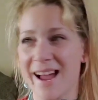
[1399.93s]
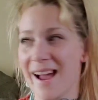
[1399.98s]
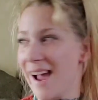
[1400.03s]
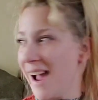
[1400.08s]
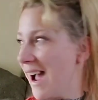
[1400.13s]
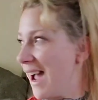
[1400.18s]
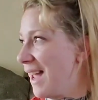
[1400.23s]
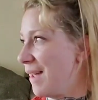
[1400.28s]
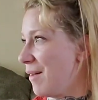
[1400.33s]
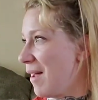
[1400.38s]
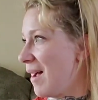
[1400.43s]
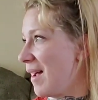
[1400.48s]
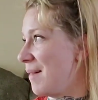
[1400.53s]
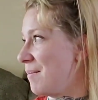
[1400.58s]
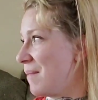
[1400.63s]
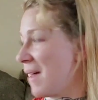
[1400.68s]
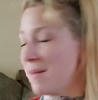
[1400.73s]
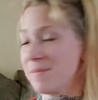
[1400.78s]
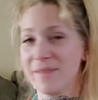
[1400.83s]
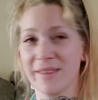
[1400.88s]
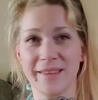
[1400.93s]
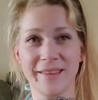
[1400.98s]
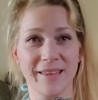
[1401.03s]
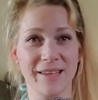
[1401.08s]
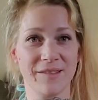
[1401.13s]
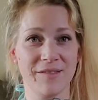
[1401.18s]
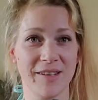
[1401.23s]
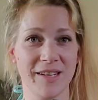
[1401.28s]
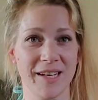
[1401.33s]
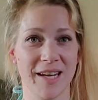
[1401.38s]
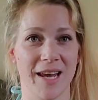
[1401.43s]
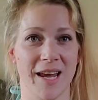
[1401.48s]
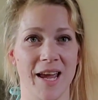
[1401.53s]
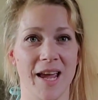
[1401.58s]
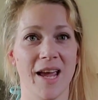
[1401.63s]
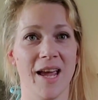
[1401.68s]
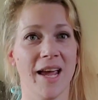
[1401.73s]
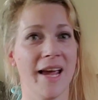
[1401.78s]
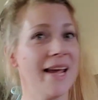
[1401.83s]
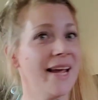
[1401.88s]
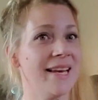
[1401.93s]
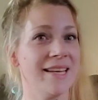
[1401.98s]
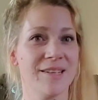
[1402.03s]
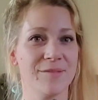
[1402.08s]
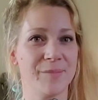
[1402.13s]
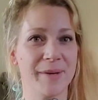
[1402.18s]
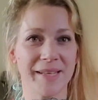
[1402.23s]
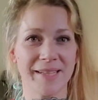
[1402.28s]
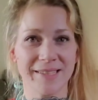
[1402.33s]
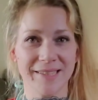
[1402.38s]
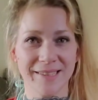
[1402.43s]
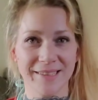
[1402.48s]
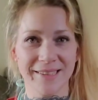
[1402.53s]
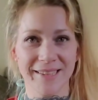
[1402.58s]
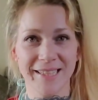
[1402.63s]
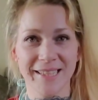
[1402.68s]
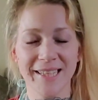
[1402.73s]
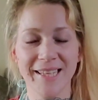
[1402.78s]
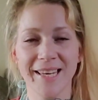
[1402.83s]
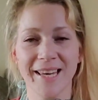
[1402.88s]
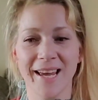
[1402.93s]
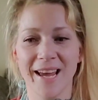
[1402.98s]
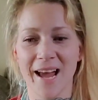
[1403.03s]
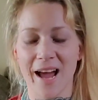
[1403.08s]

I'm living independently.